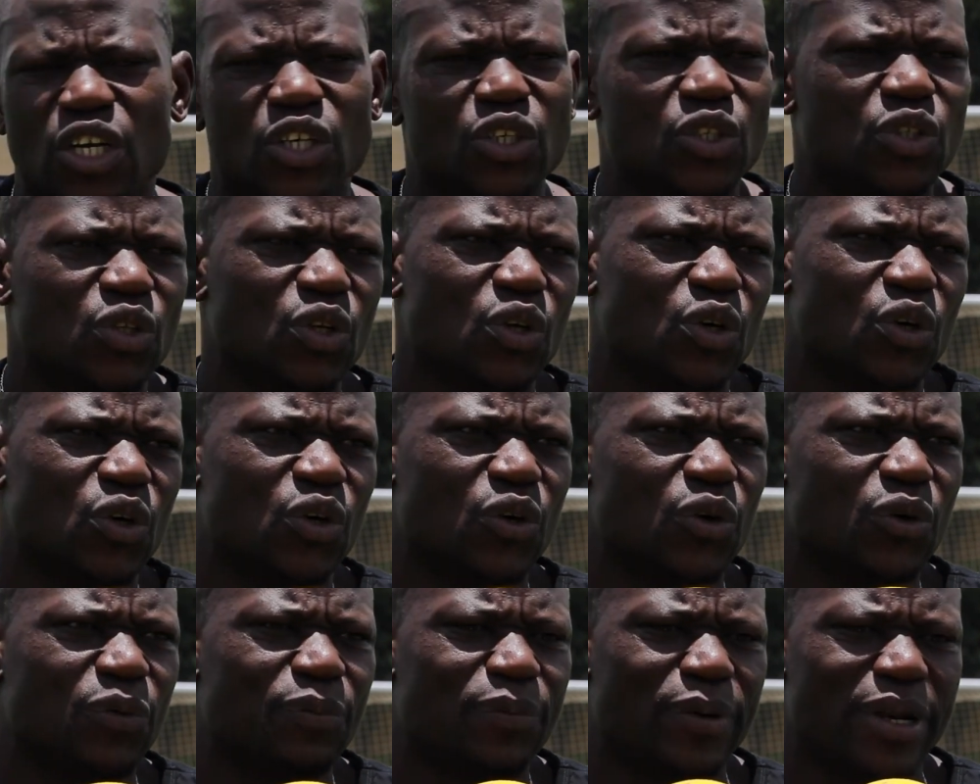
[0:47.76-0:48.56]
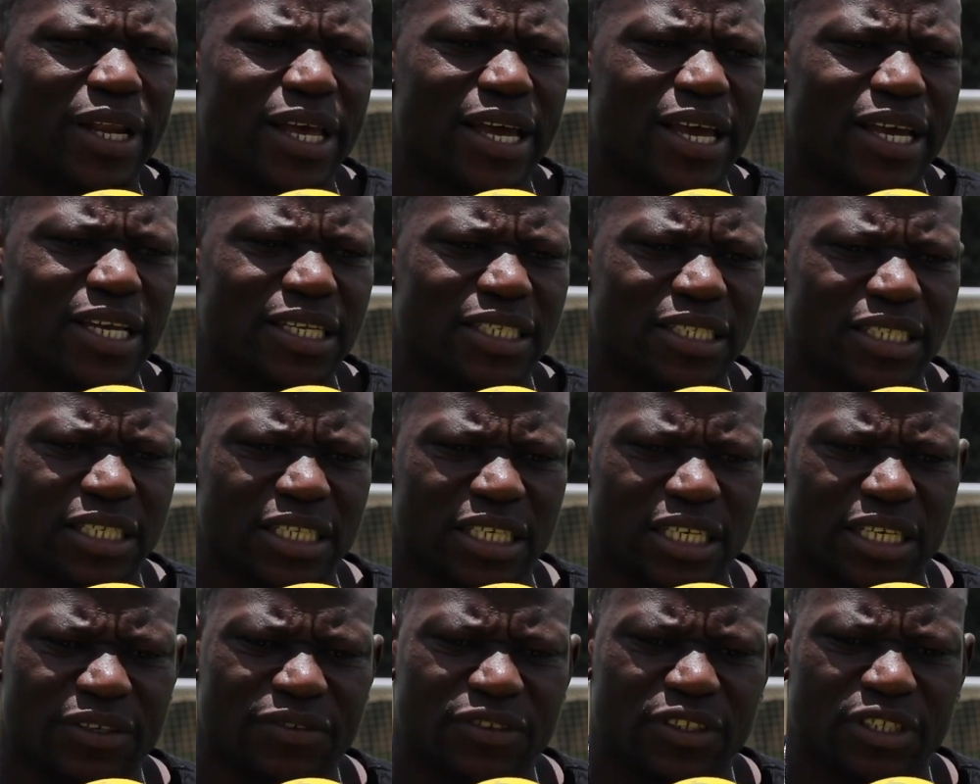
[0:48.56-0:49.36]
So players, they
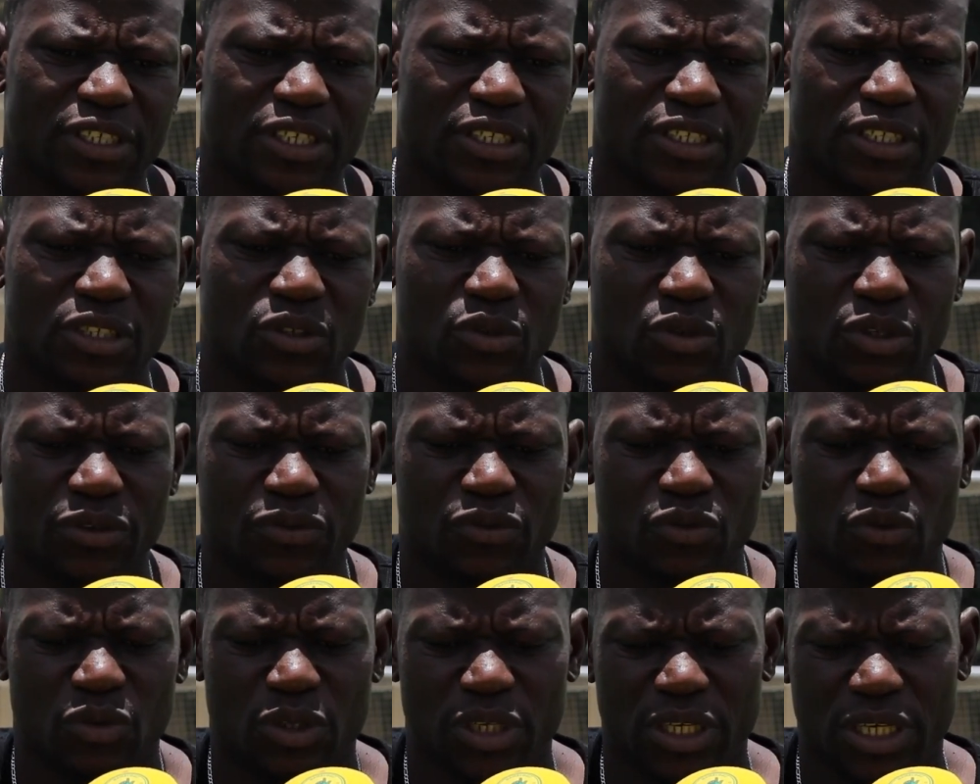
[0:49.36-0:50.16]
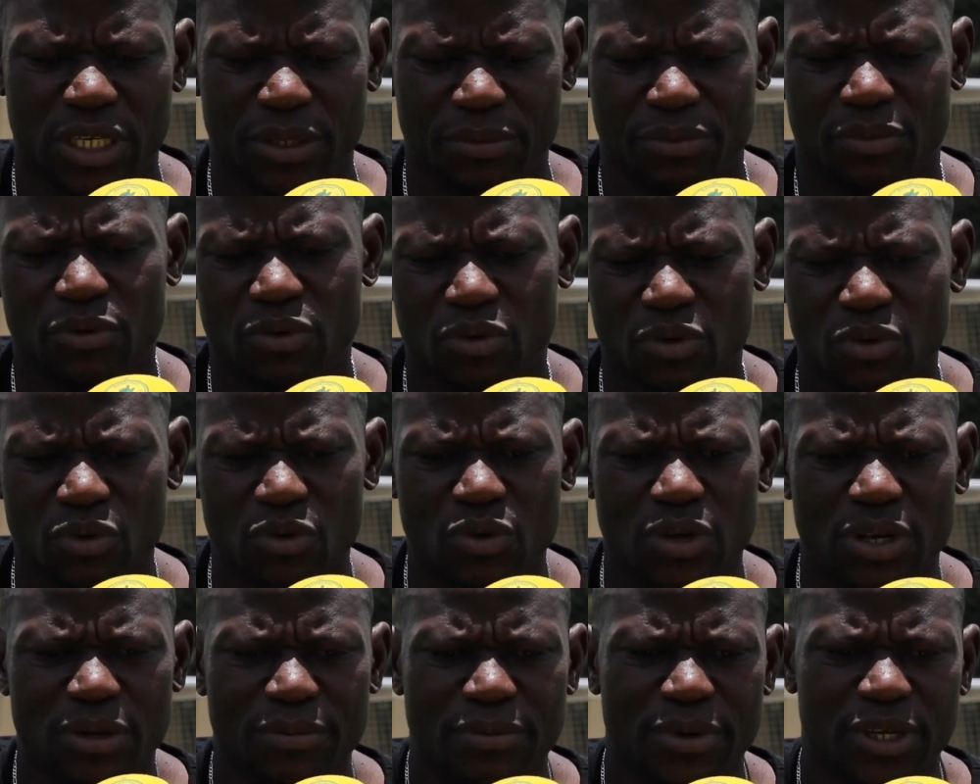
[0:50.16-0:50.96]
have to keep
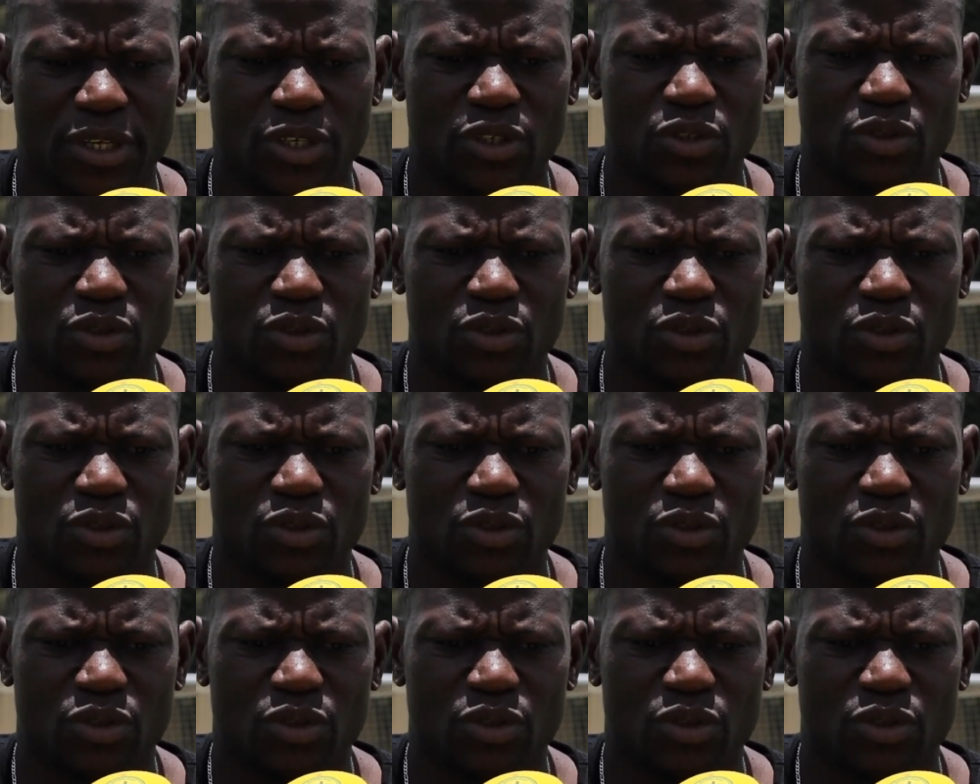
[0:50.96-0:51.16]
cool and make